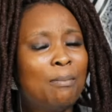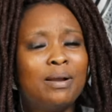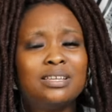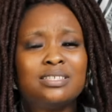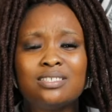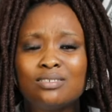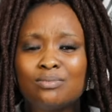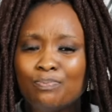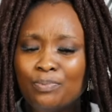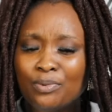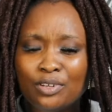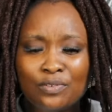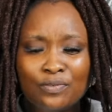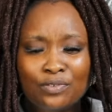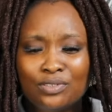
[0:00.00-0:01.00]
But it's
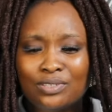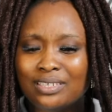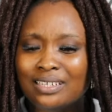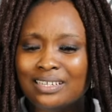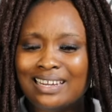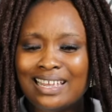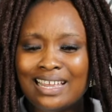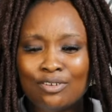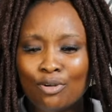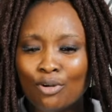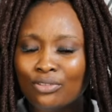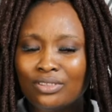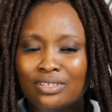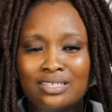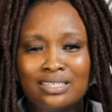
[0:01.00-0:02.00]
beautiful to learn
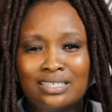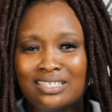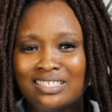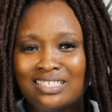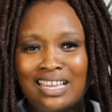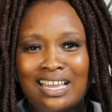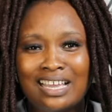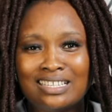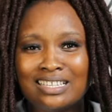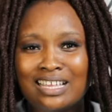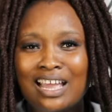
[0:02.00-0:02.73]
all these things, guys.